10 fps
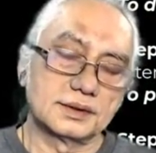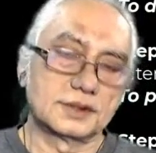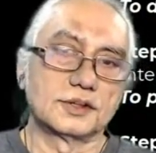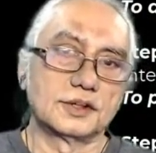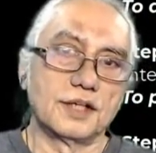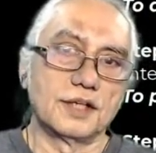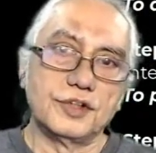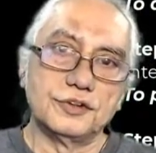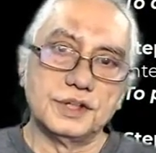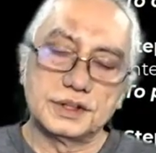So if
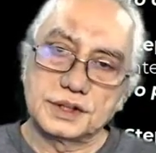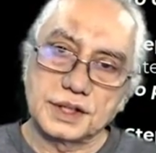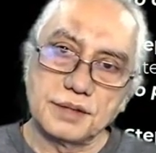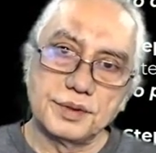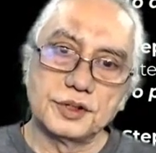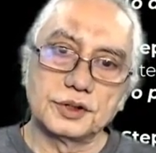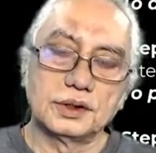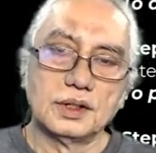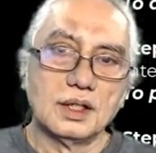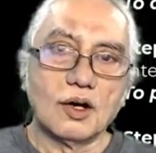you distribute,
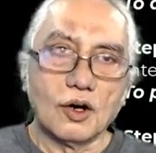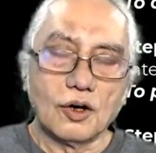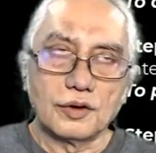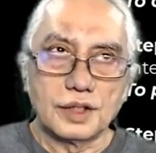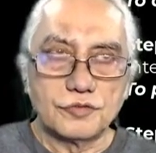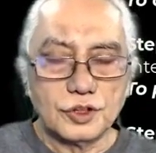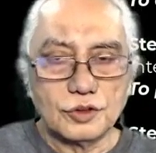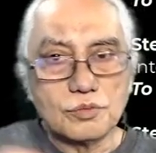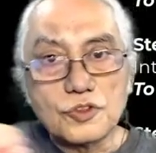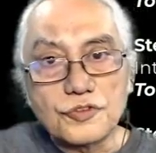or if you
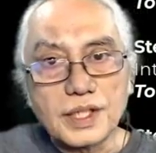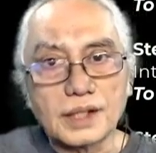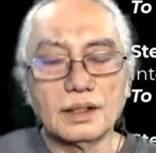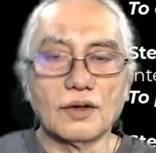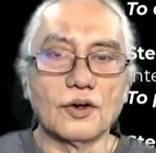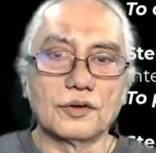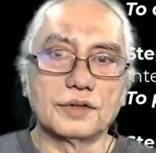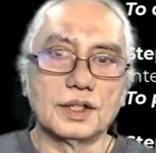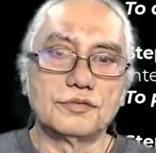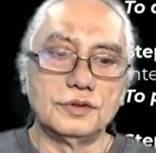move it, or
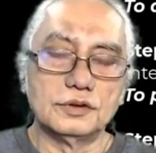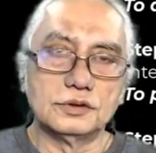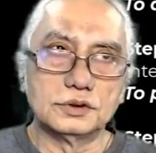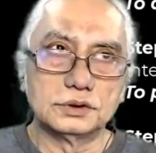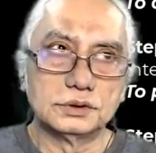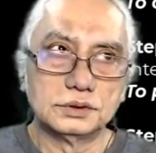if you,